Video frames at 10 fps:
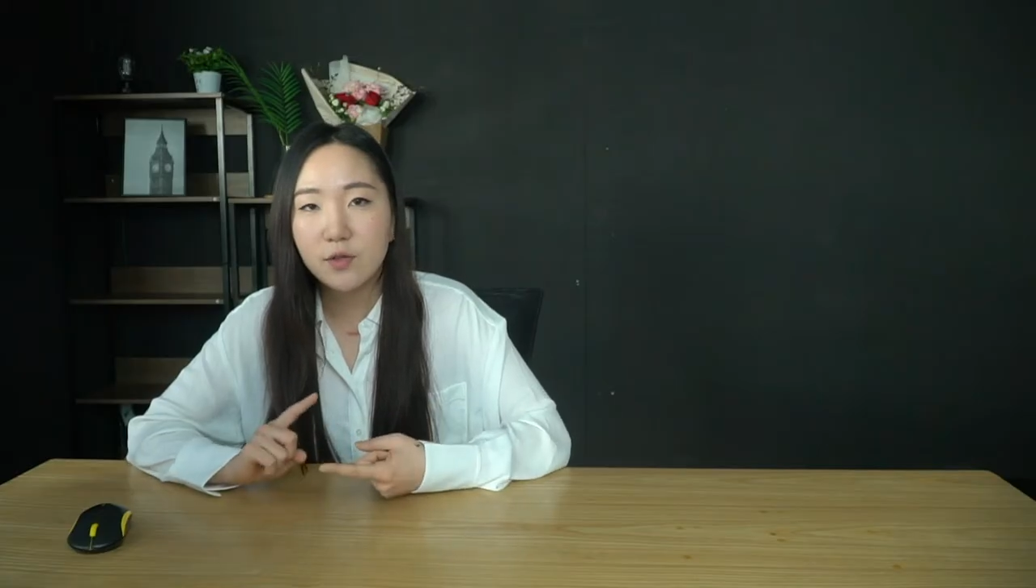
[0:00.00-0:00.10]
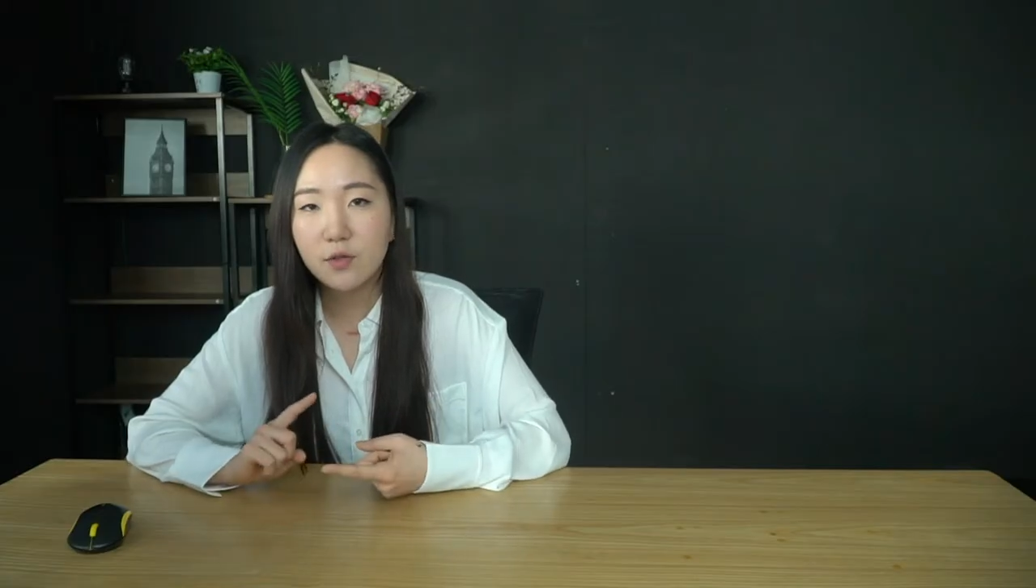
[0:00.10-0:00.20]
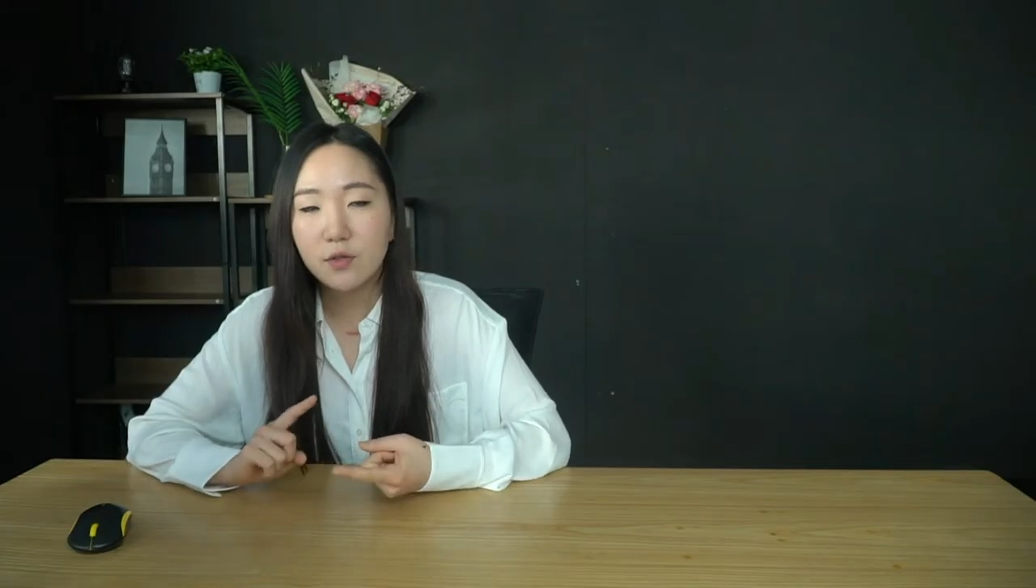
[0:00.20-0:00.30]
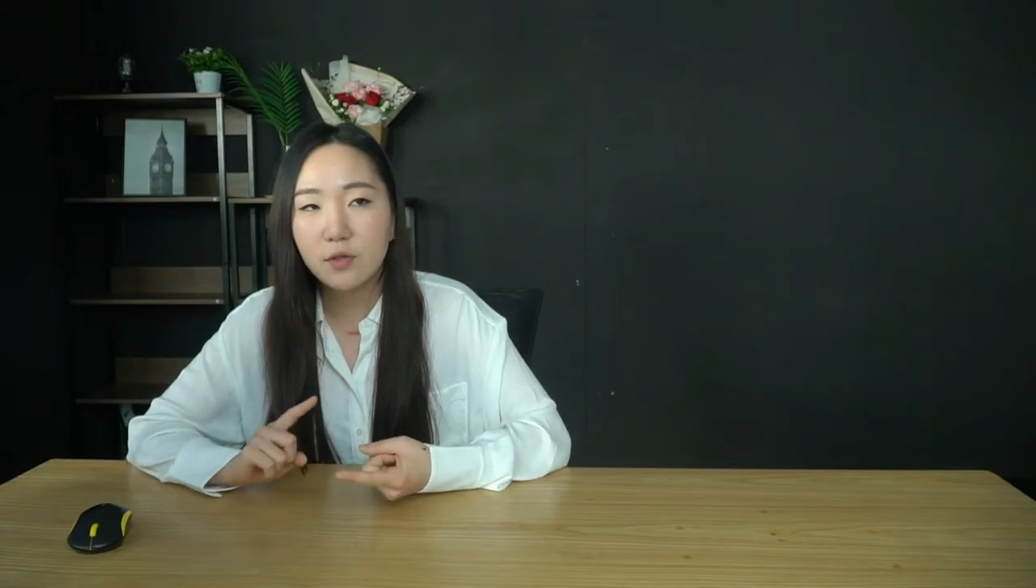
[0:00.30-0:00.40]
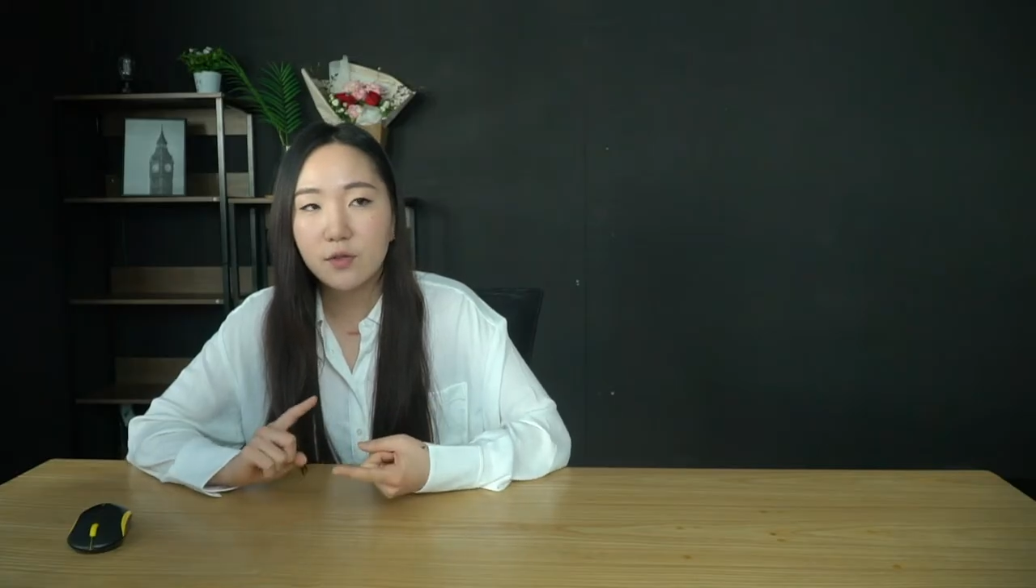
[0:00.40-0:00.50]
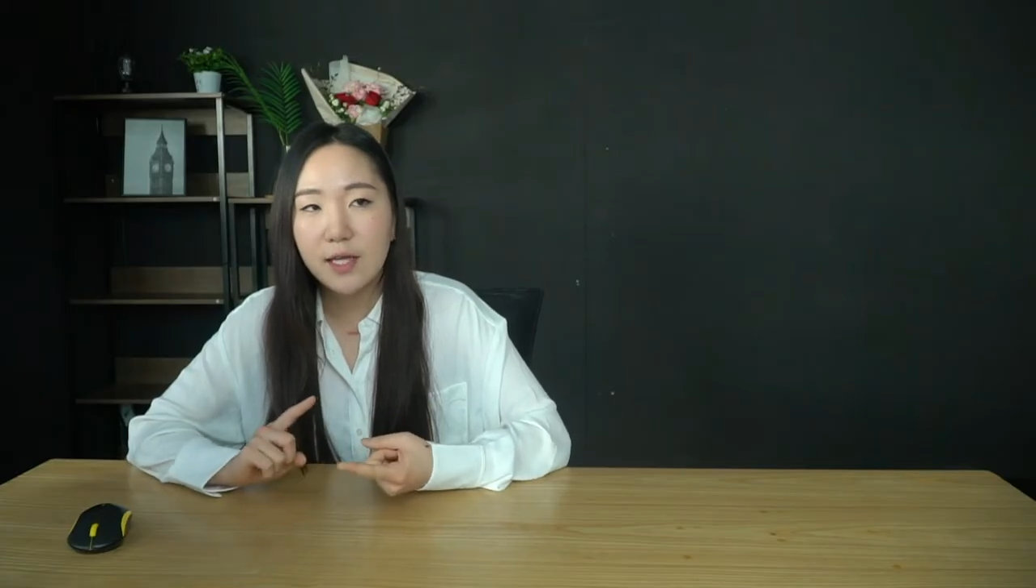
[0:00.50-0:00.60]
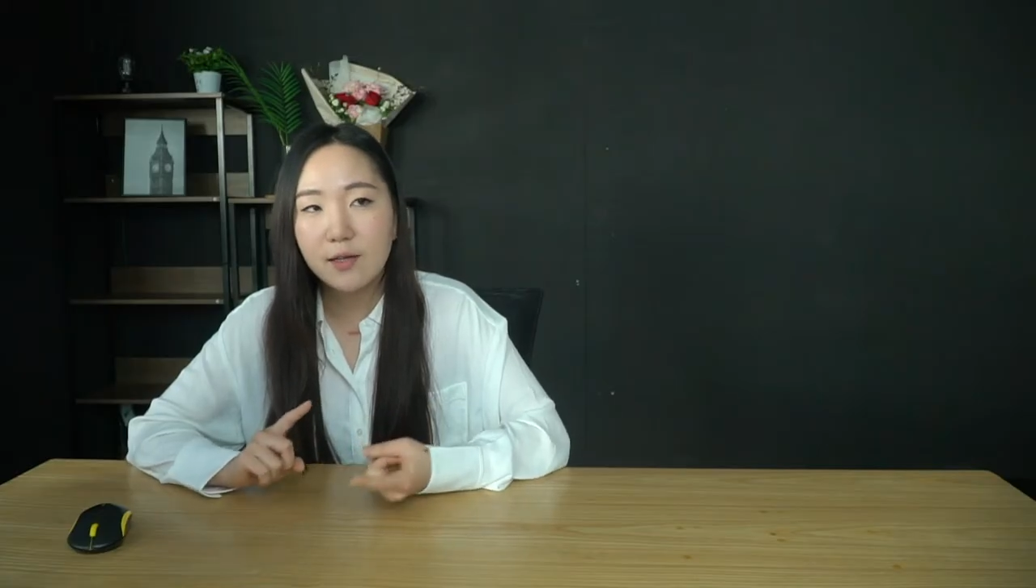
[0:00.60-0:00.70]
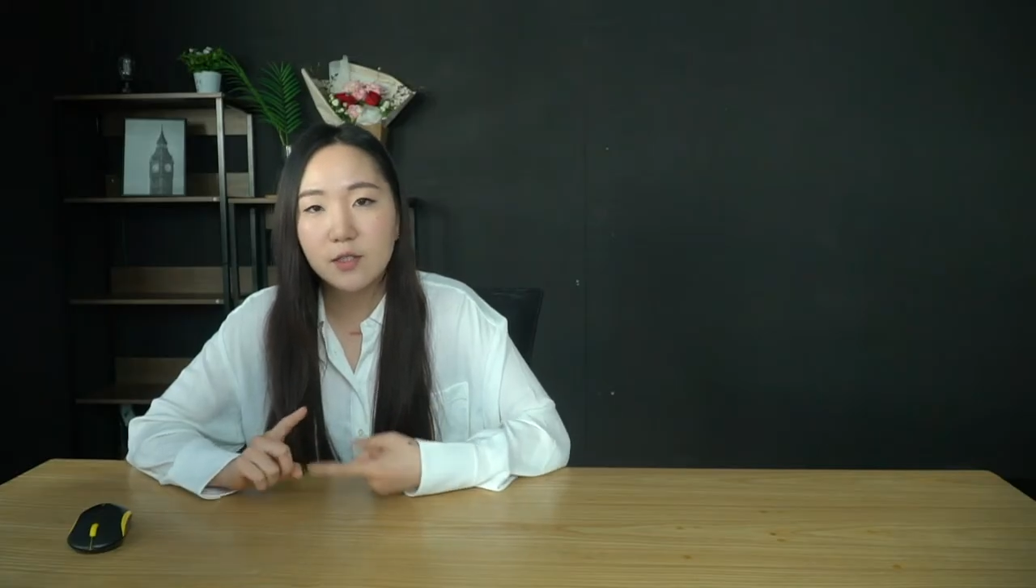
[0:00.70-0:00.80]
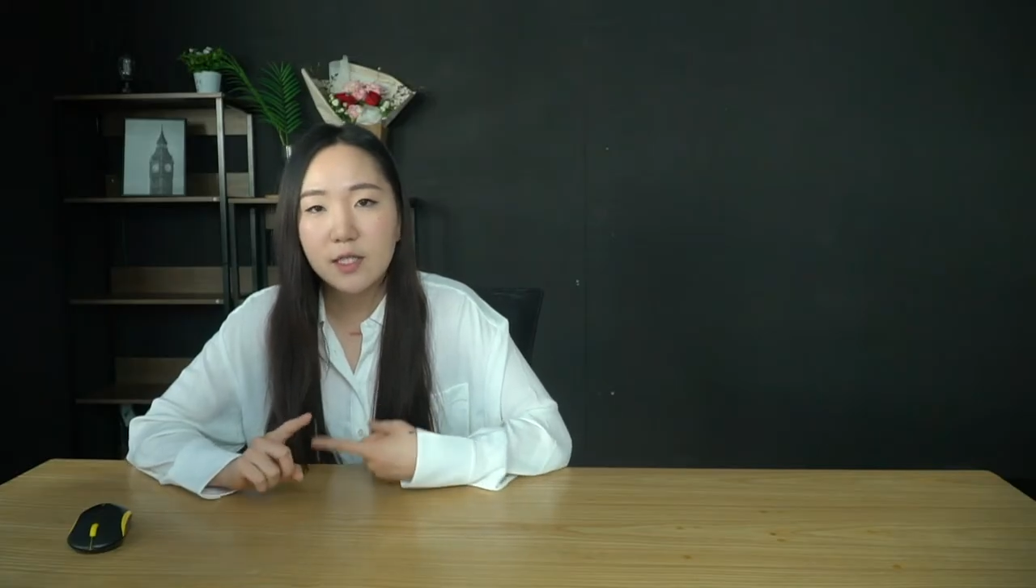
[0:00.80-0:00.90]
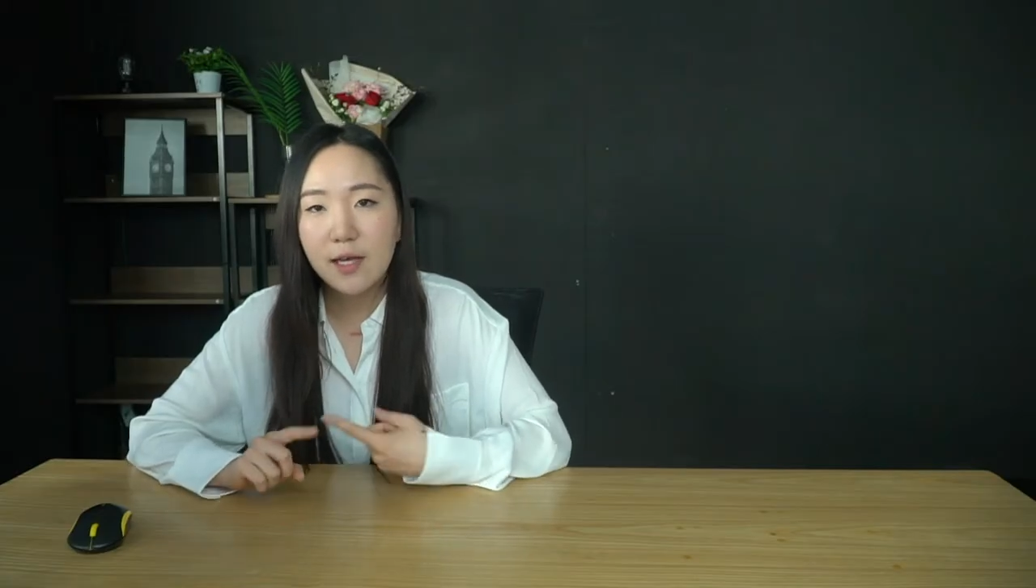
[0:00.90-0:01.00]

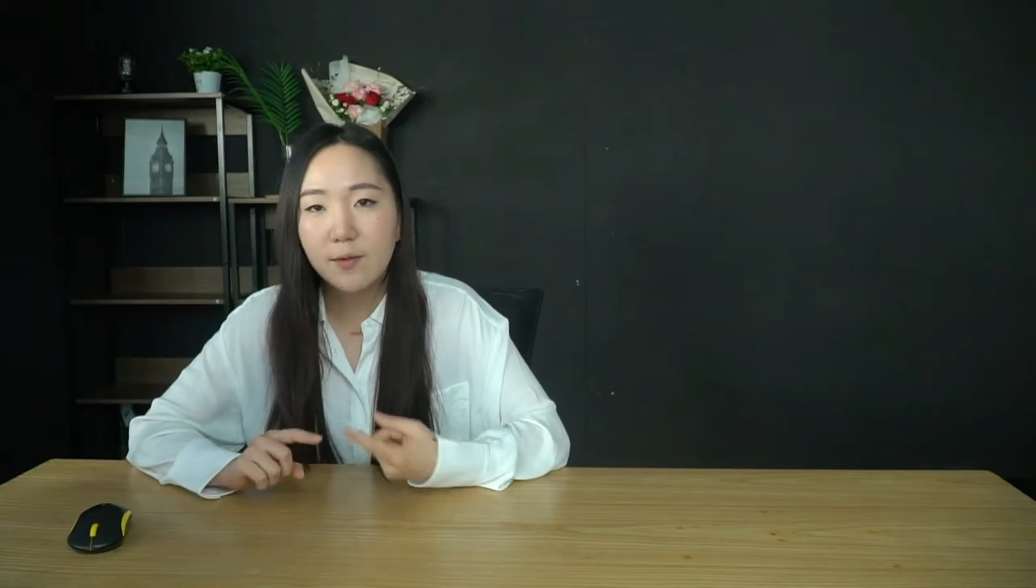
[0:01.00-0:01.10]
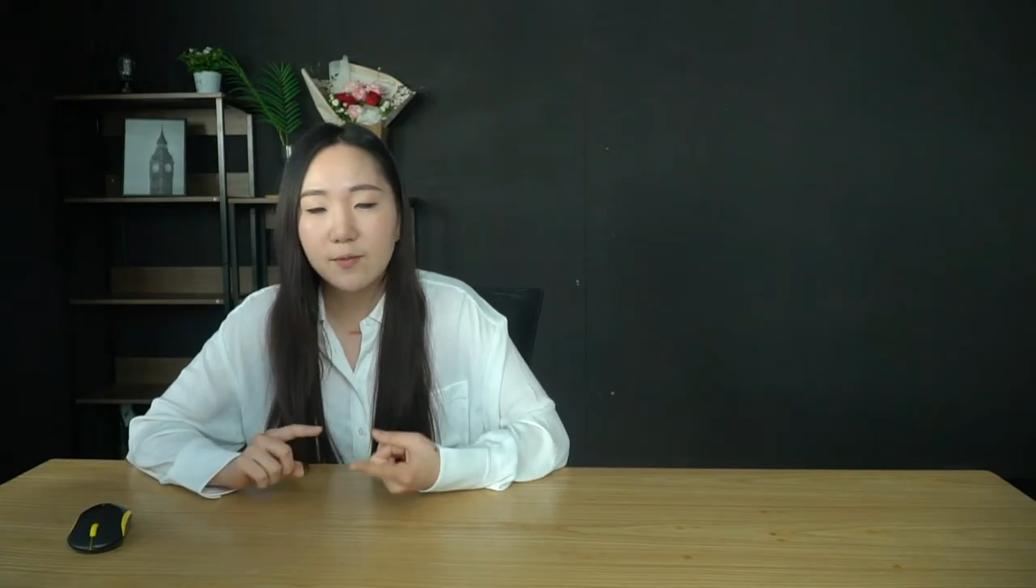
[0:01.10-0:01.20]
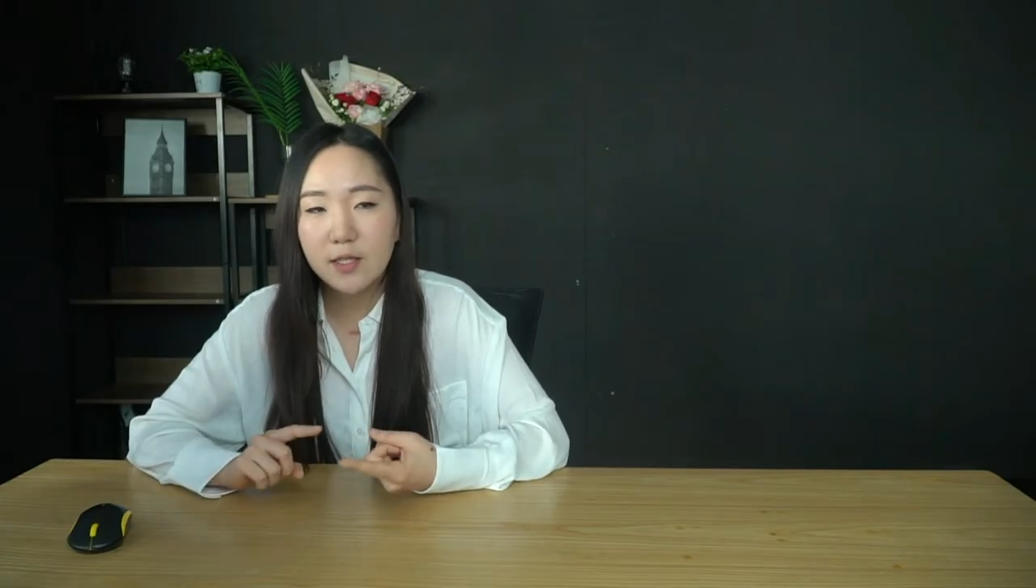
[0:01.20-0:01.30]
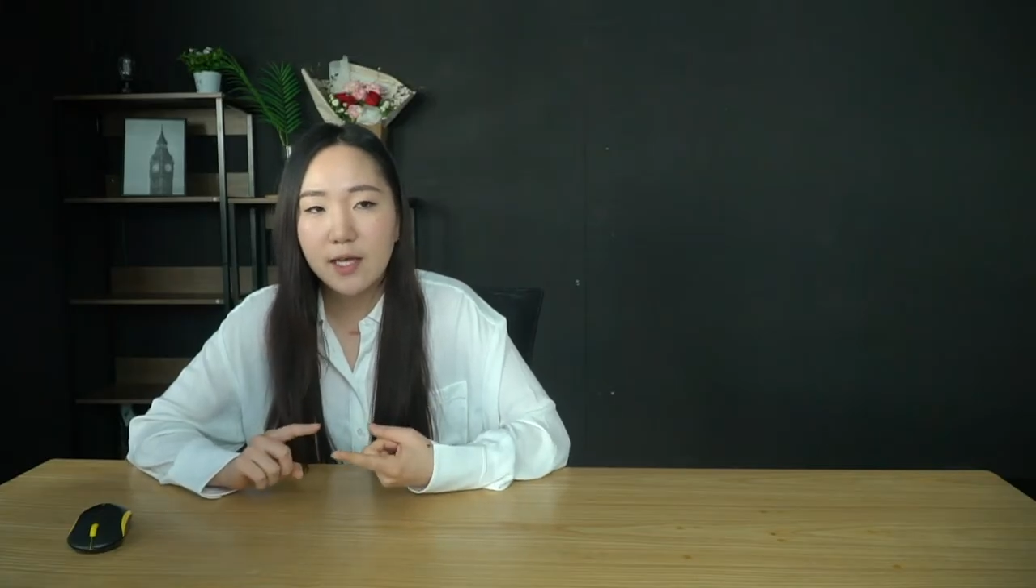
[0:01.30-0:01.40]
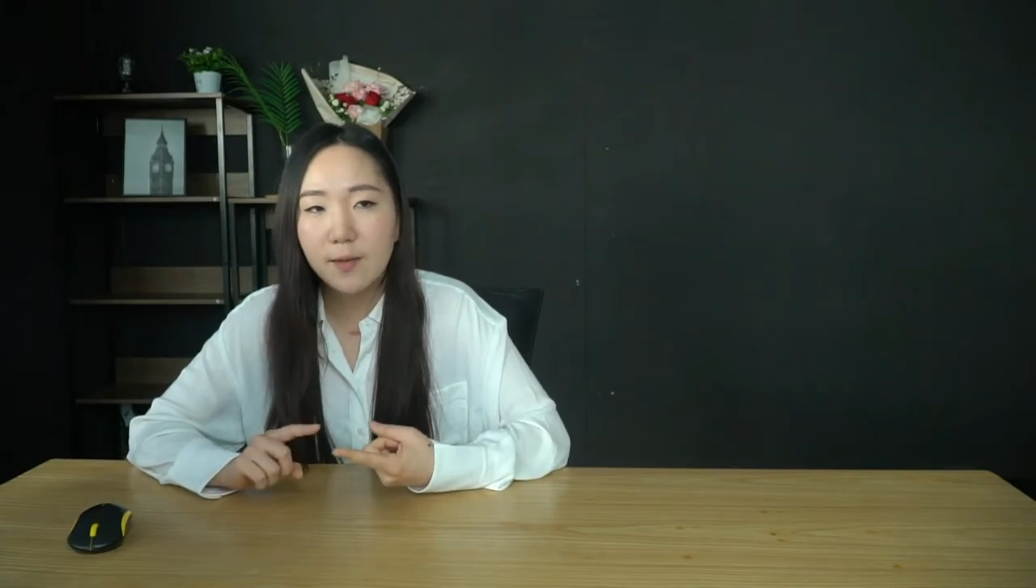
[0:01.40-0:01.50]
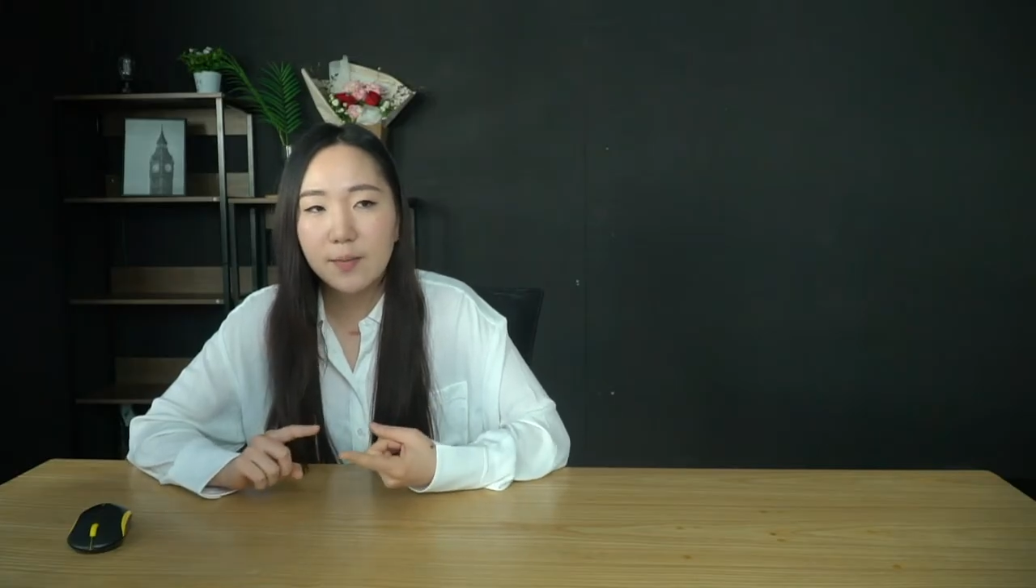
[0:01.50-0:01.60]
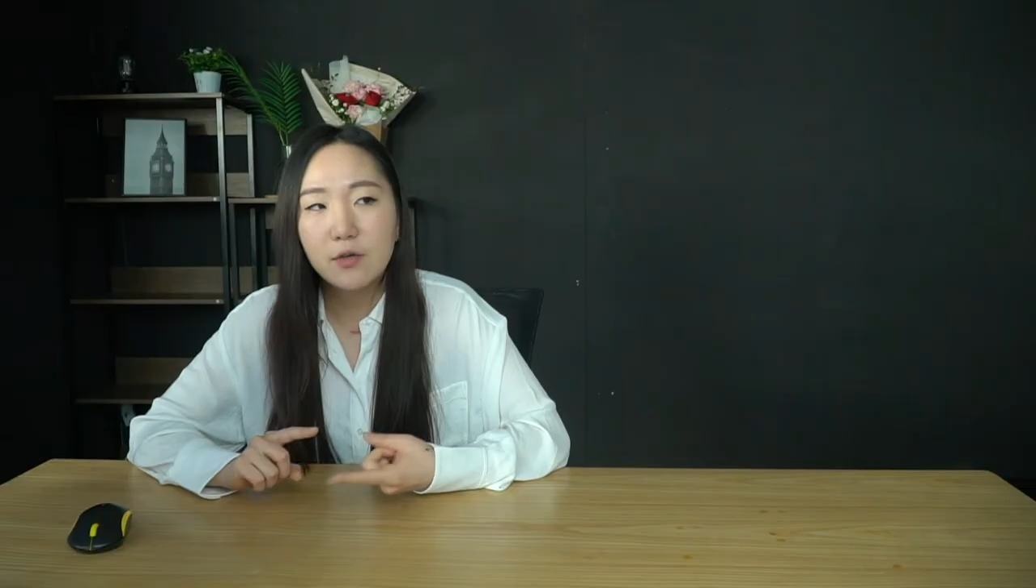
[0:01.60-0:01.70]
they're